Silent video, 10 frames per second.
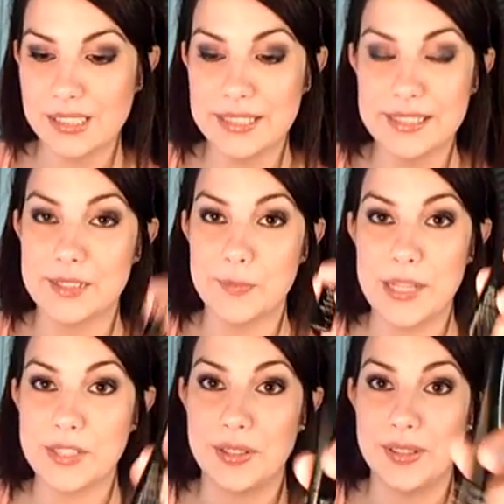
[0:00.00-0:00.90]
This
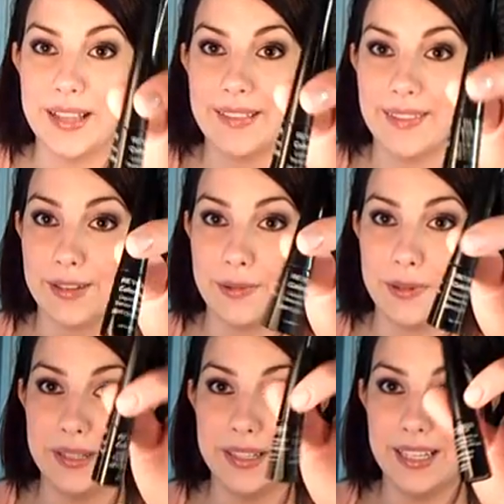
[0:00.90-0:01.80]
especially, that
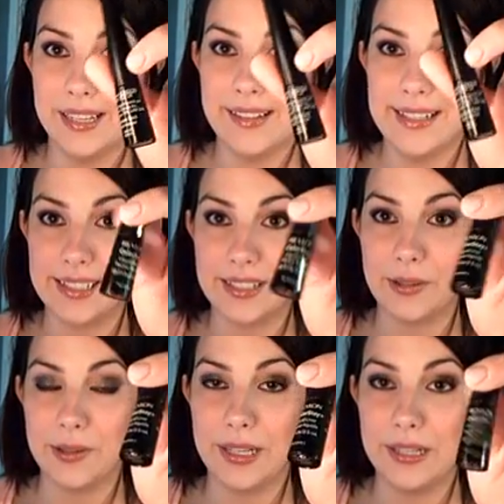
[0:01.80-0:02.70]
liquid, that's not
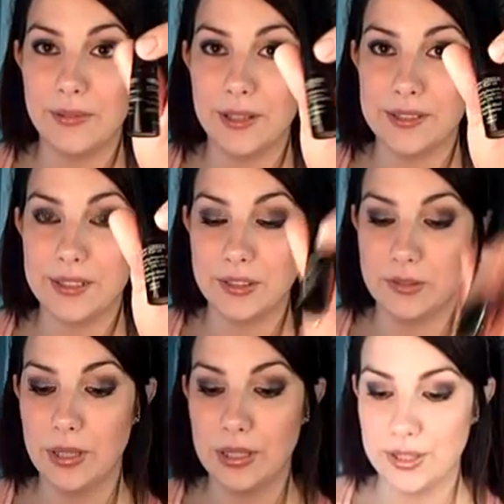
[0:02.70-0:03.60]
going anywhere until
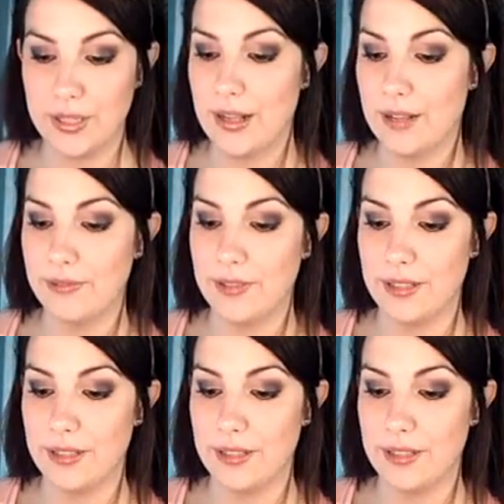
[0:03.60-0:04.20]
you wash it off.